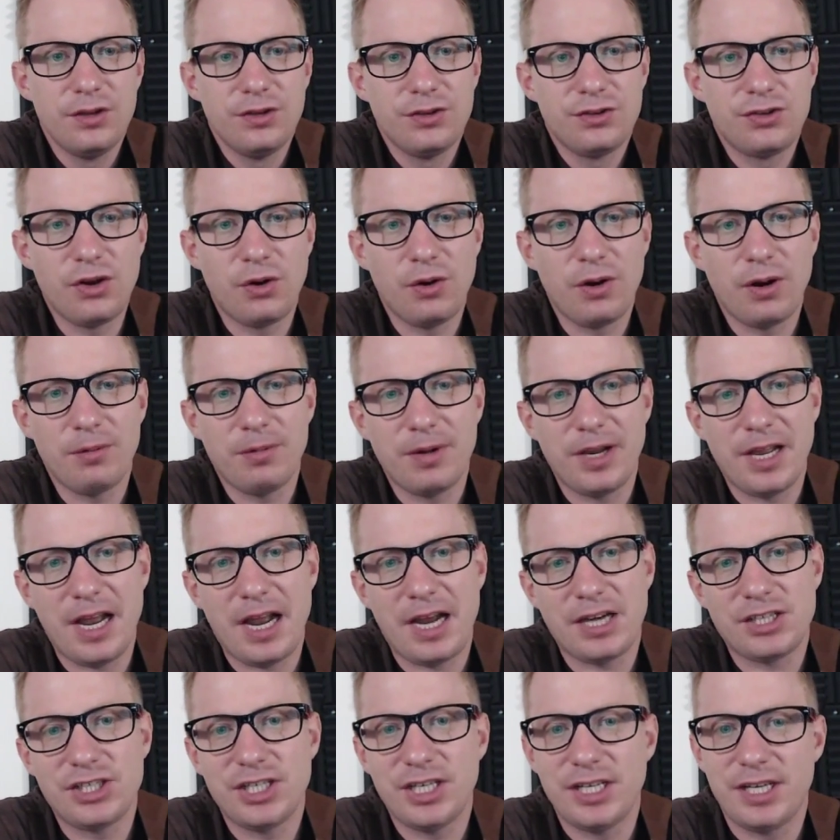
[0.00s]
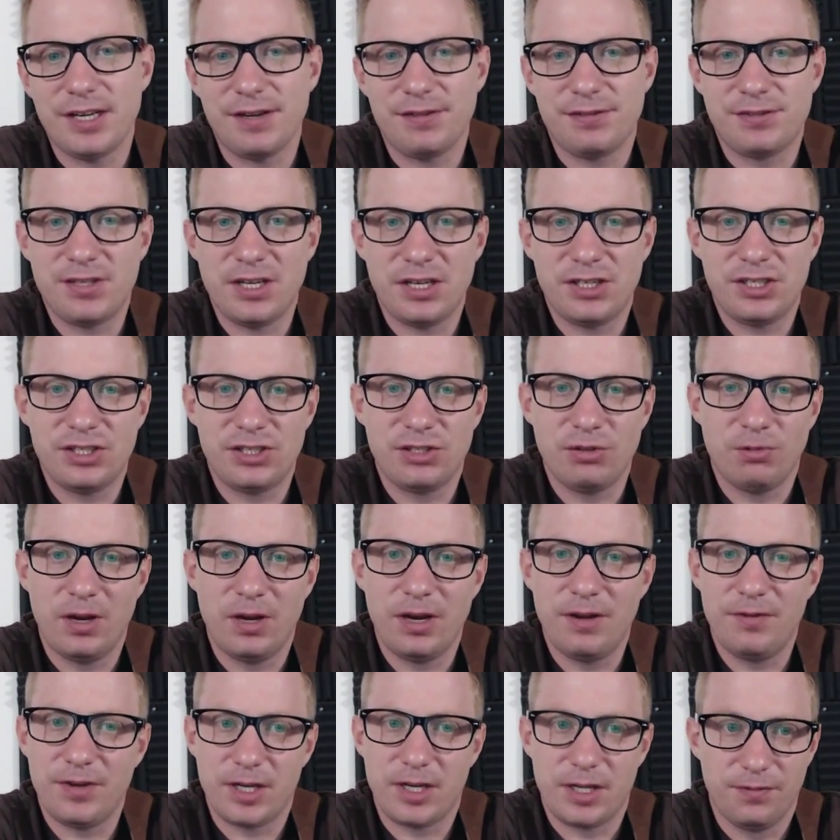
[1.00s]
So our reaction gifts, such as the
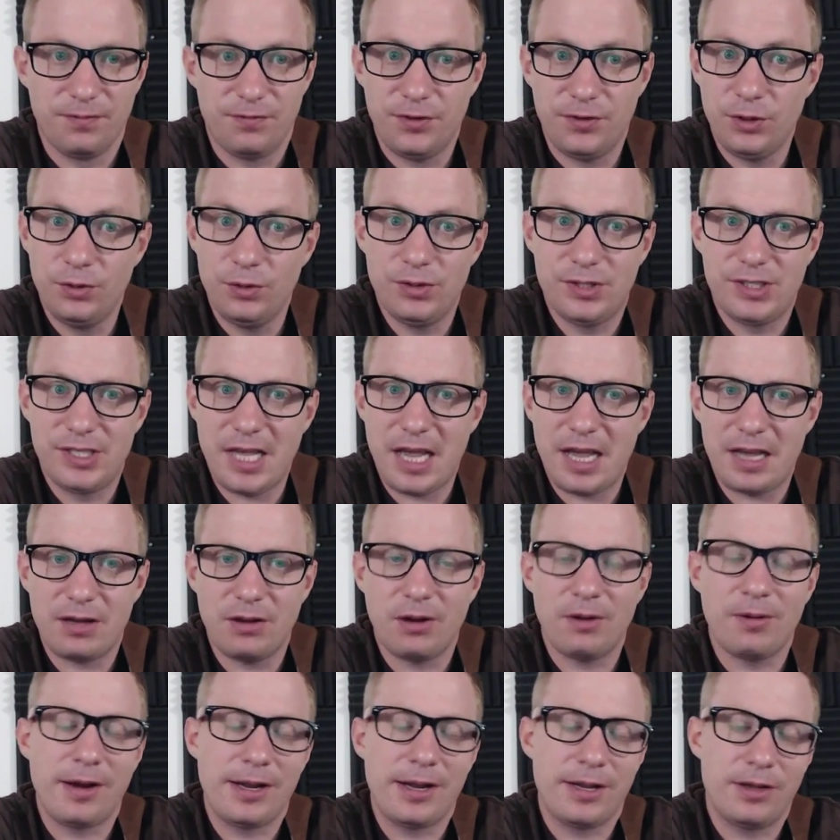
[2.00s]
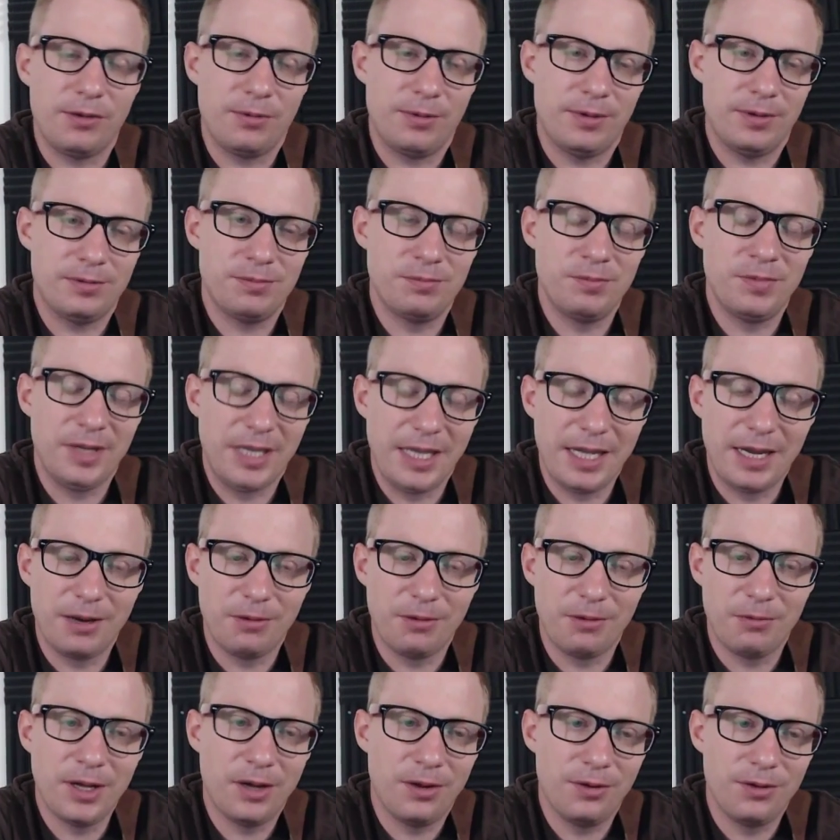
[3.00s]
one of a confused Zach. All right, we get
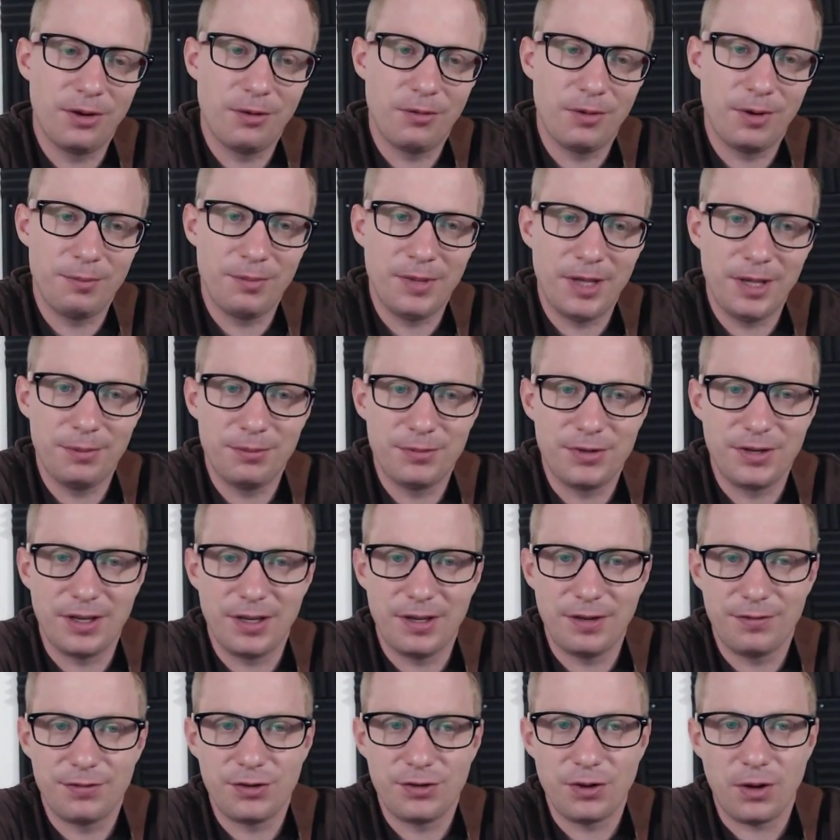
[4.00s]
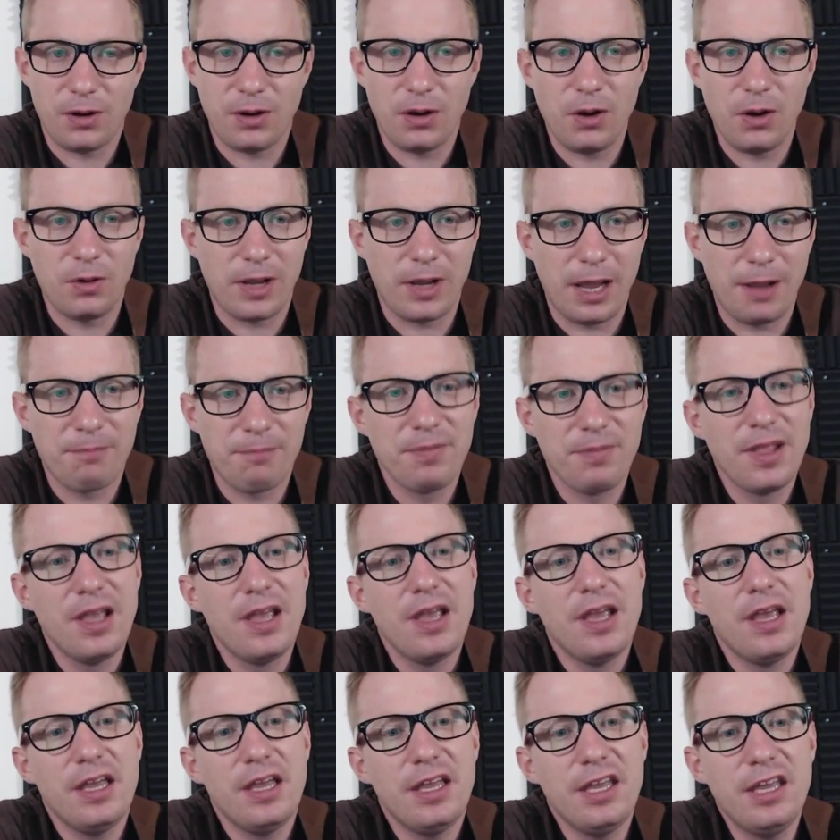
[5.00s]
it. We all know what memes and gifts are. Okay.
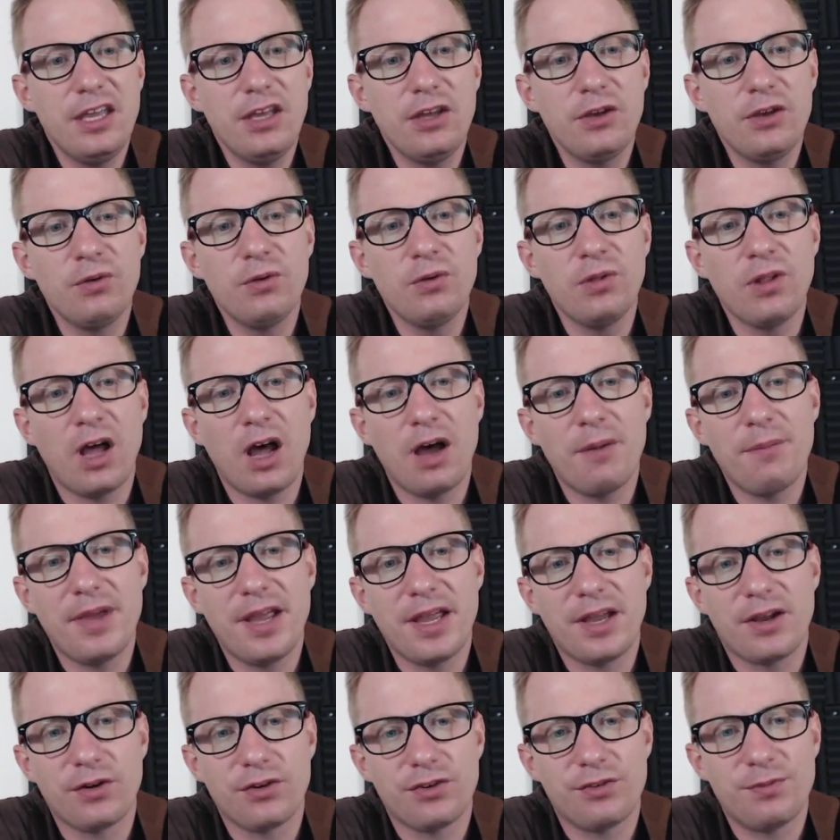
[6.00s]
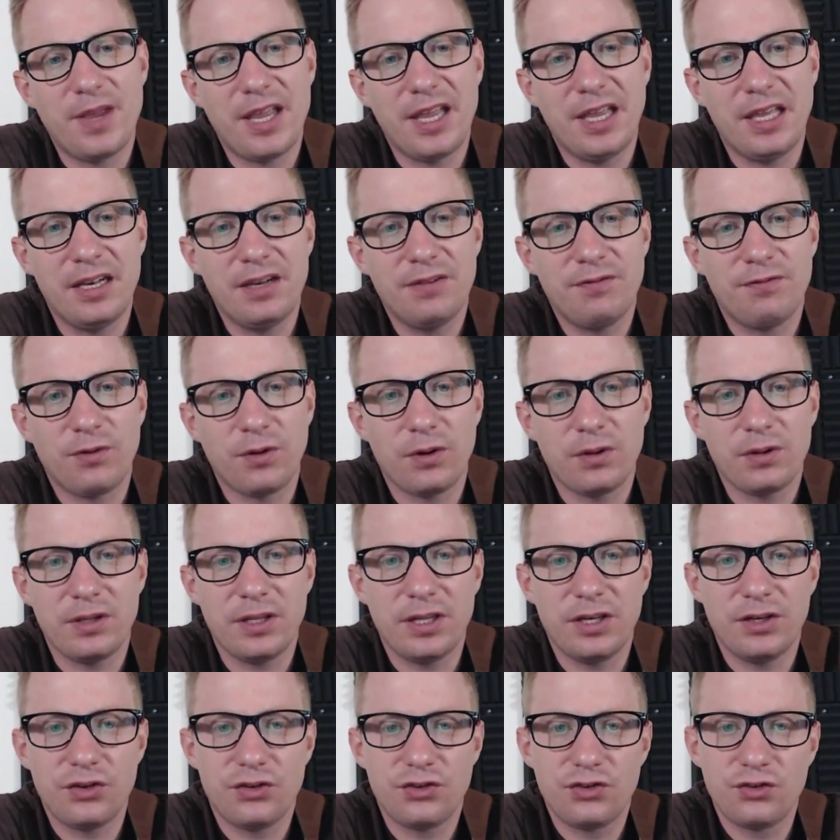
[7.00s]
EU lawmakers may
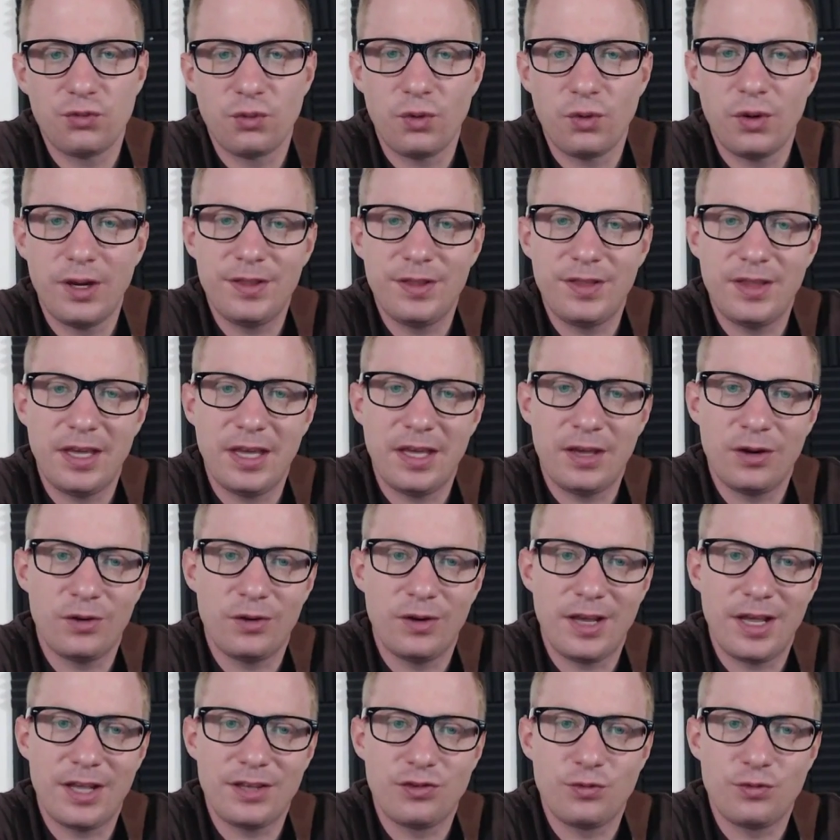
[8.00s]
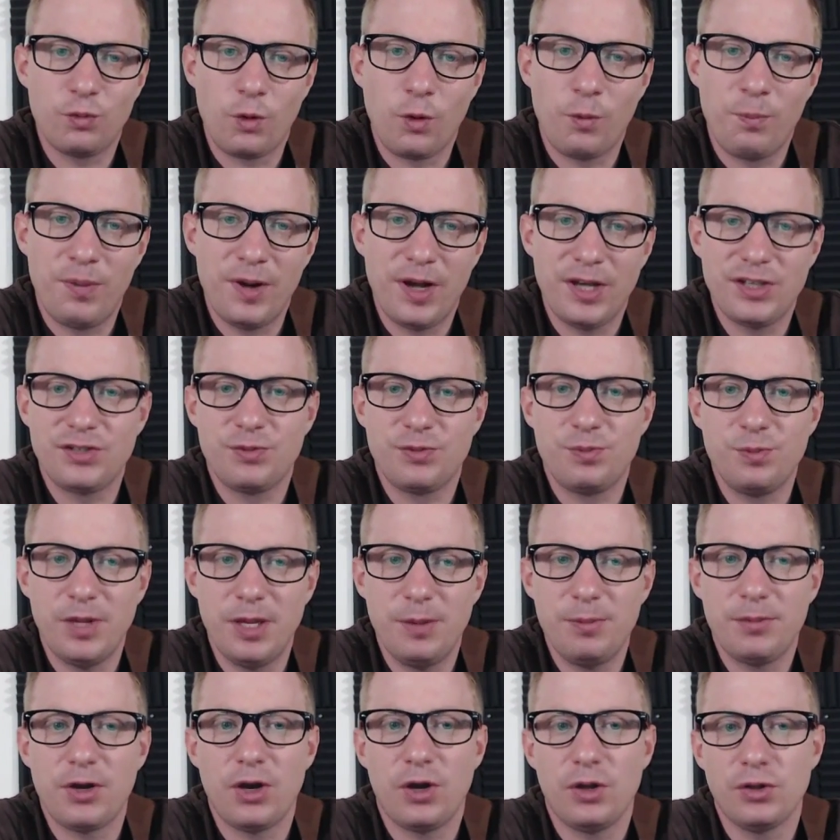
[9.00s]
inadvertently destroy the internet's robust
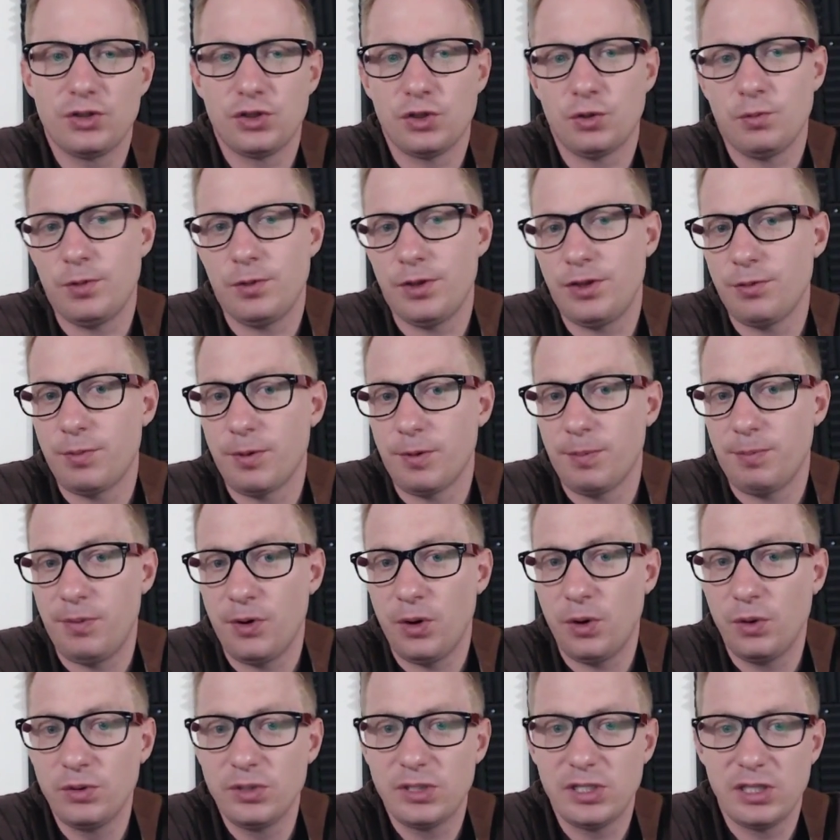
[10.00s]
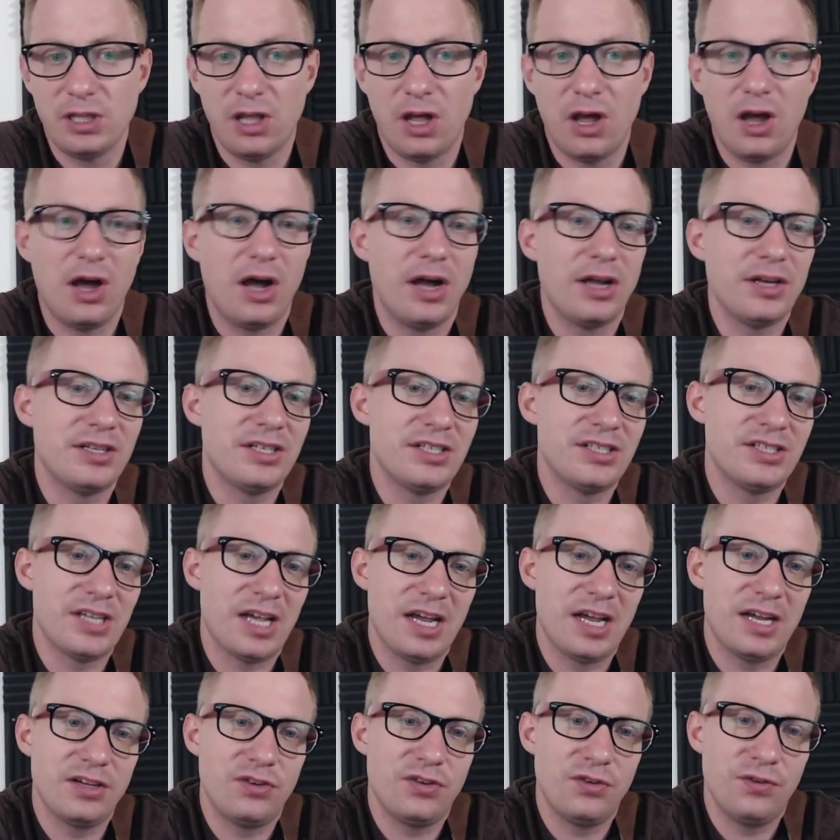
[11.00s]
meme culture with a proposed law
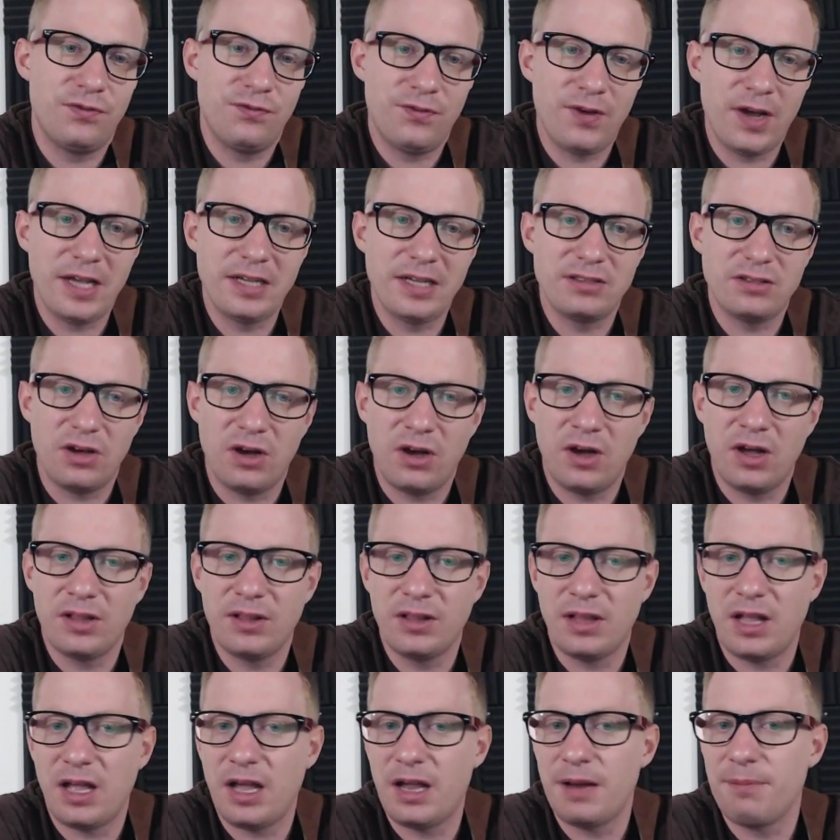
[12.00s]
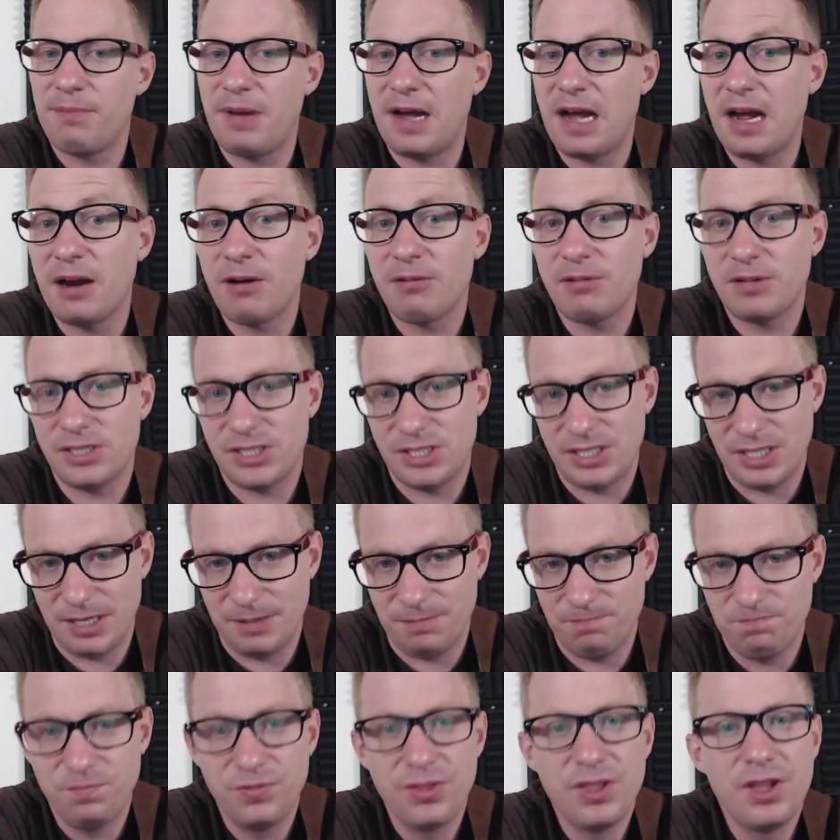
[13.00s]
designed to fight online
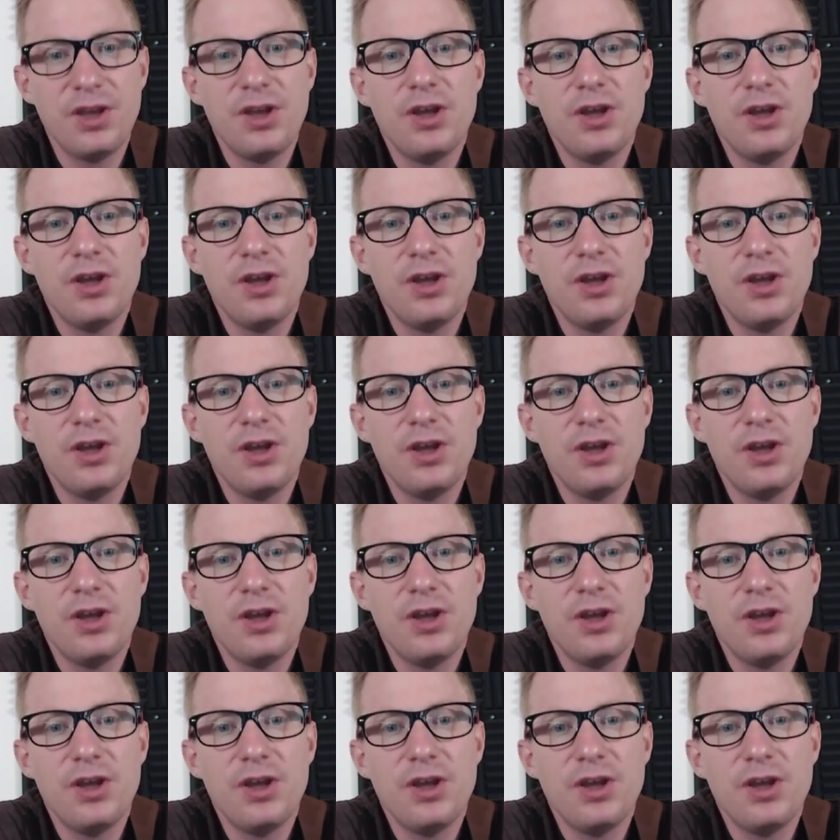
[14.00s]
piracy.